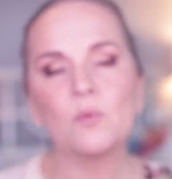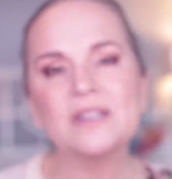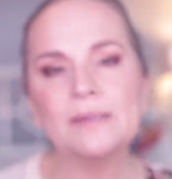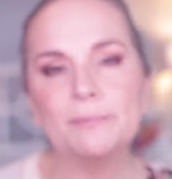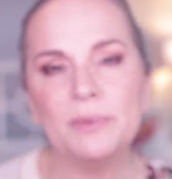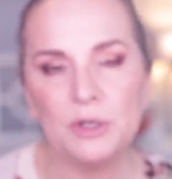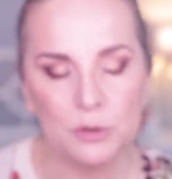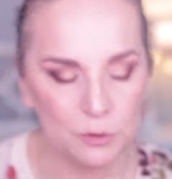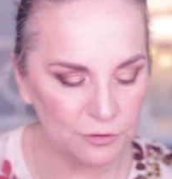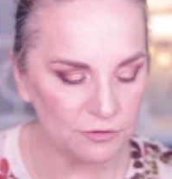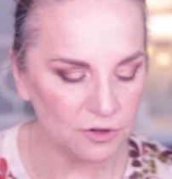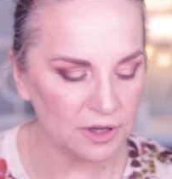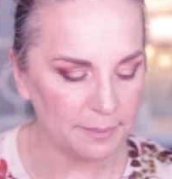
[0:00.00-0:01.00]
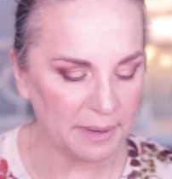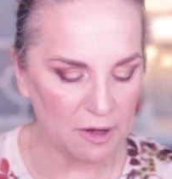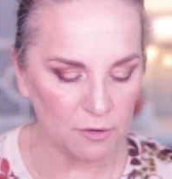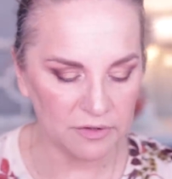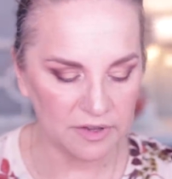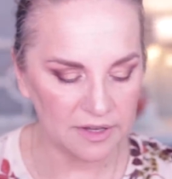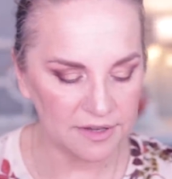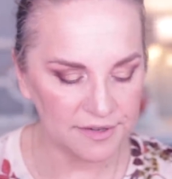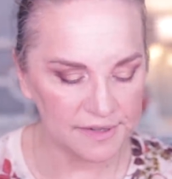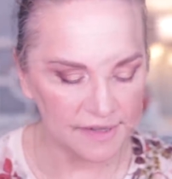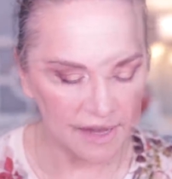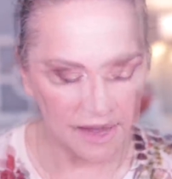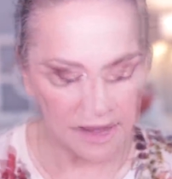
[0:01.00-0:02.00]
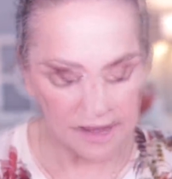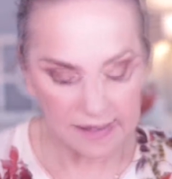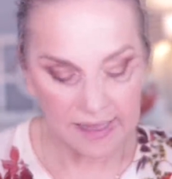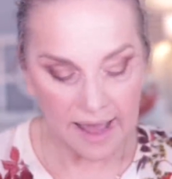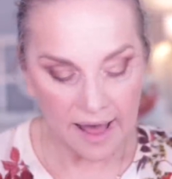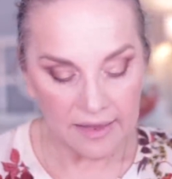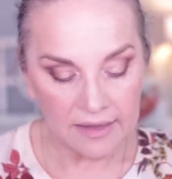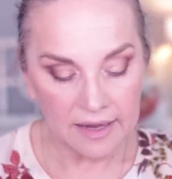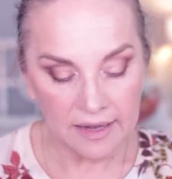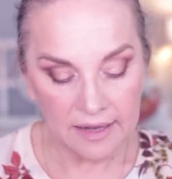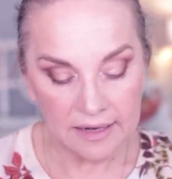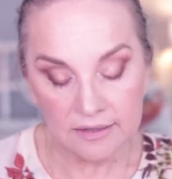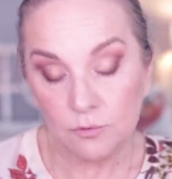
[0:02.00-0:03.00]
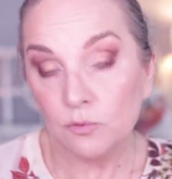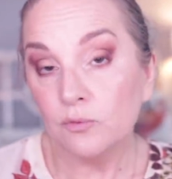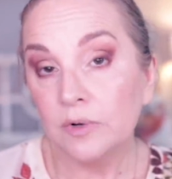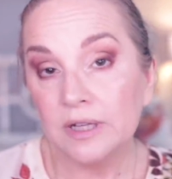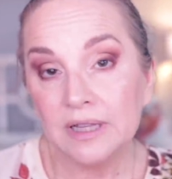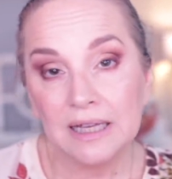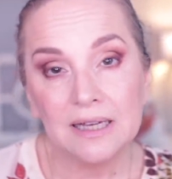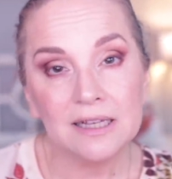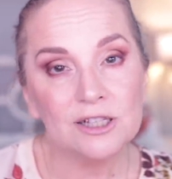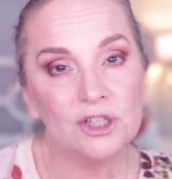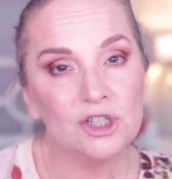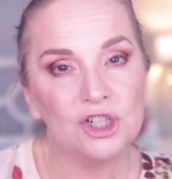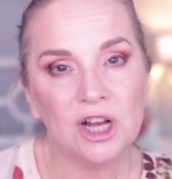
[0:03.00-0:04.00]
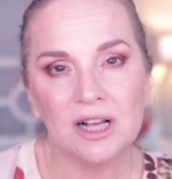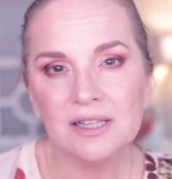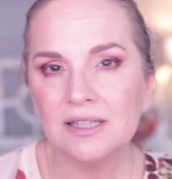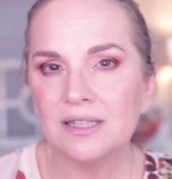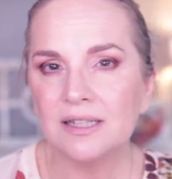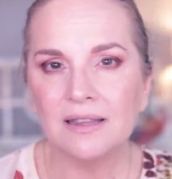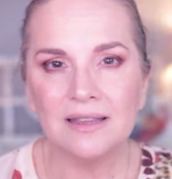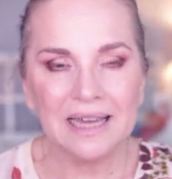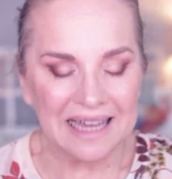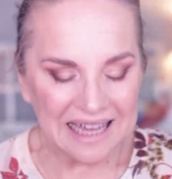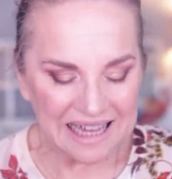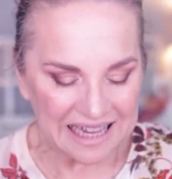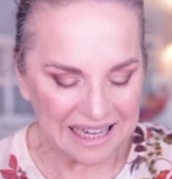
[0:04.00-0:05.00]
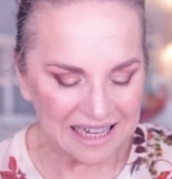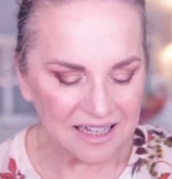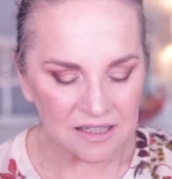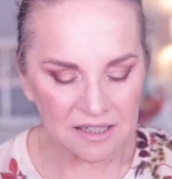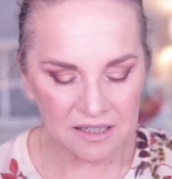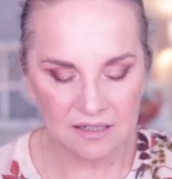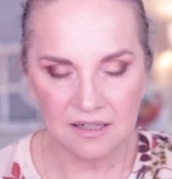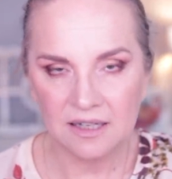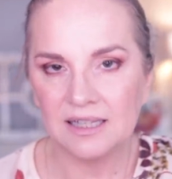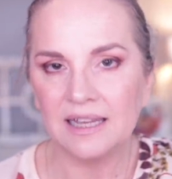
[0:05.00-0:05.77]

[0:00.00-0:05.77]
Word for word: So, what's beautiful about these is that it really is just the hint.